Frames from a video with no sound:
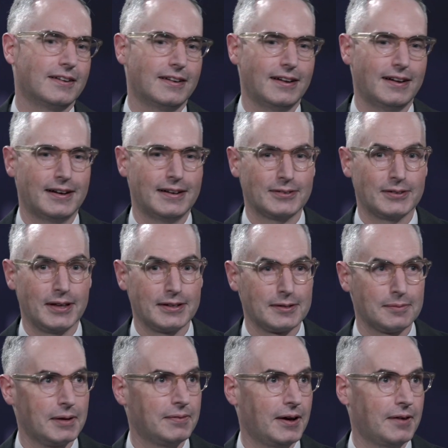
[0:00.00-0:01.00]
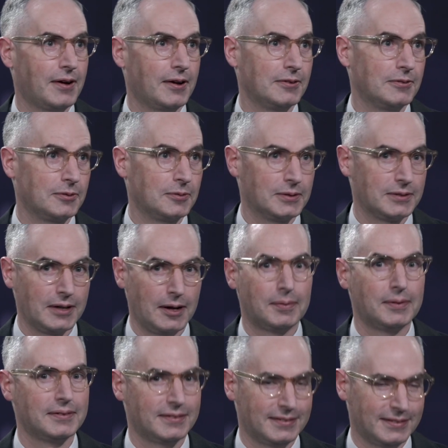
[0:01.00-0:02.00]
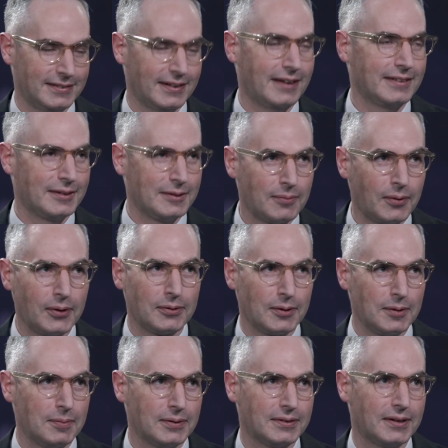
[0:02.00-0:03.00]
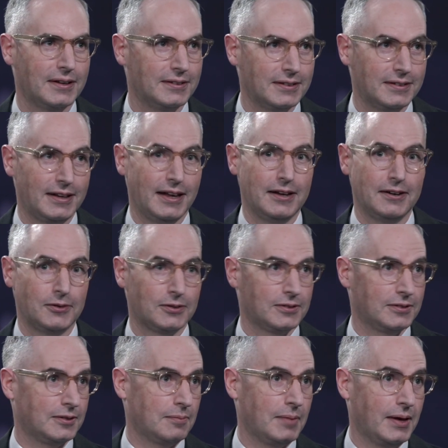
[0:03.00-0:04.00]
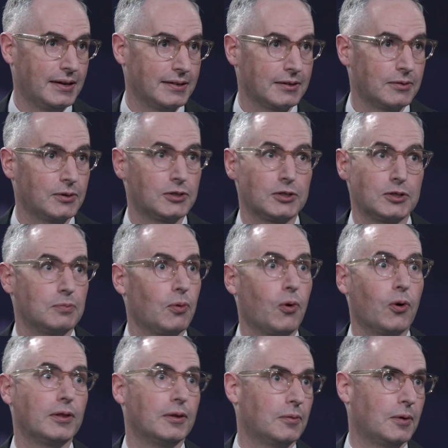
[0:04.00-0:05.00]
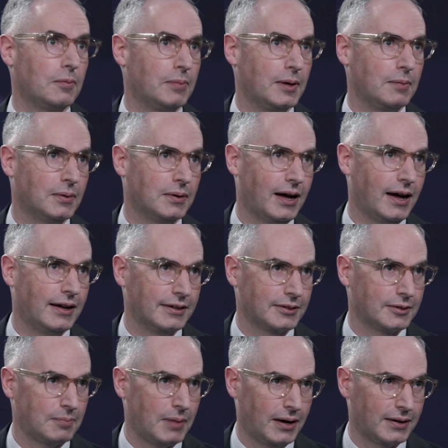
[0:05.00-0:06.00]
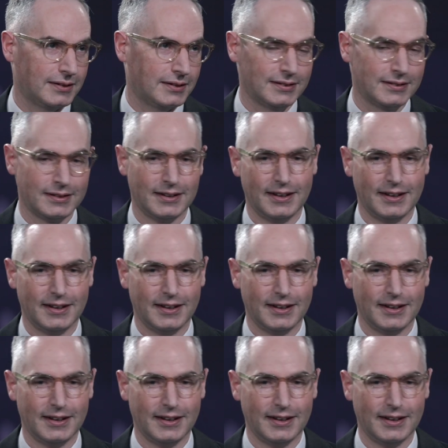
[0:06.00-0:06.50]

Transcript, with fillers: Uh, so the S&P 500 was up 19.3% year to date, which is amazing, which is more than what people had expected.